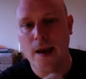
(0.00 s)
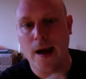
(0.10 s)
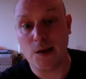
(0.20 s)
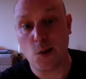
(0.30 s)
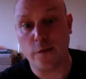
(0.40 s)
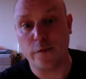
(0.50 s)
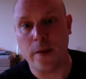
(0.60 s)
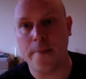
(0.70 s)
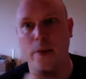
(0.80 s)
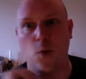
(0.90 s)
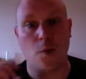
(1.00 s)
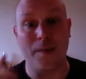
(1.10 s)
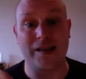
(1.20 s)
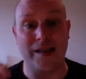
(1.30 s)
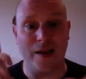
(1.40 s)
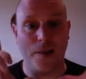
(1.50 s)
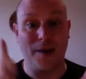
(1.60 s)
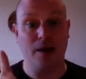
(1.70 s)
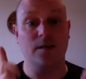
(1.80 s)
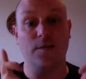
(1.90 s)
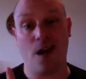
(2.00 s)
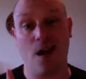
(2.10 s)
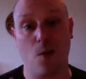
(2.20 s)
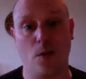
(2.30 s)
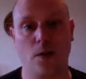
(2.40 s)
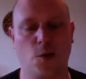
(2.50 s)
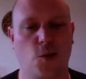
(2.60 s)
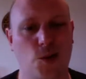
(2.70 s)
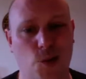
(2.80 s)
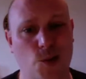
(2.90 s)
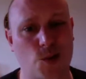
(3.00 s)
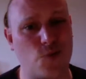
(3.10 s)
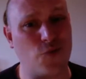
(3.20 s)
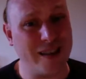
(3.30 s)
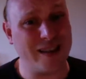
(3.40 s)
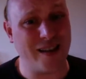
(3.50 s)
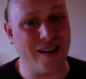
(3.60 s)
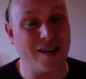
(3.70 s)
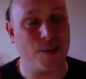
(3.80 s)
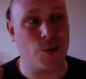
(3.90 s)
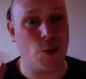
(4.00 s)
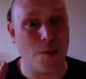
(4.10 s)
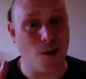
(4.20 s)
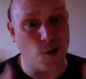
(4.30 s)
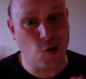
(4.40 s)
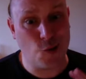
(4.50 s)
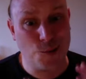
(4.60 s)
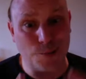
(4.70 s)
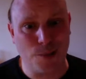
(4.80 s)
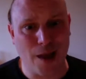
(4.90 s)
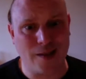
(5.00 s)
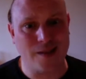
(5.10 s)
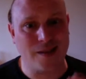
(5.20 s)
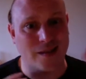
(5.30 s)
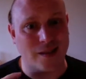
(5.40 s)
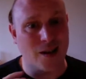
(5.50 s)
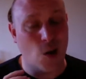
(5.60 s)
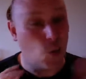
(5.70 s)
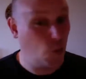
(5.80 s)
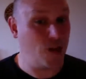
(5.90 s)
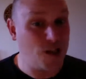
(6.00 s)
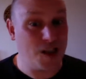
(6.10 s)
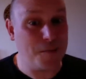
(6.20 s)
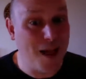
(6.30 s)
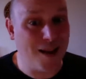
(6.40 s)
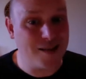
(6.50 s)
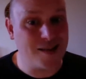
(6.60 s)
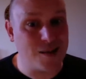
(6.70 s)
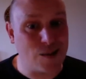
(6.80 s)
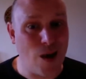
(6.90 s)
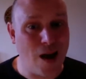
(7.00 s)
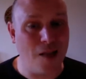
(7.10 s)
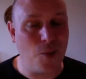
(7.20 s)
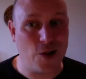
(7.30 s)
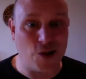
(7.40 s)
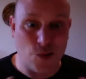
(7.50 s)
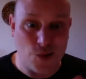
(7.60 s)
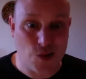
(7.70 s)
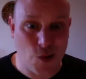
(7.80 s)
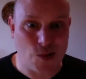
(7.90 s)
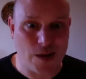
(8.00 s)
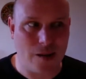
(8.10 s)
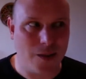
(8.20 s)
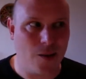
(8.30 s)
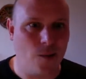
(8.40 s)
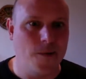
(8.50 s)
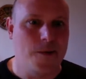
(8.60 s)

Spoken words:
I don't even remember that we were missing a piece of the artwork, which was really sad because it was all about herbs and plants and witchy plants as well, which I was so sad about.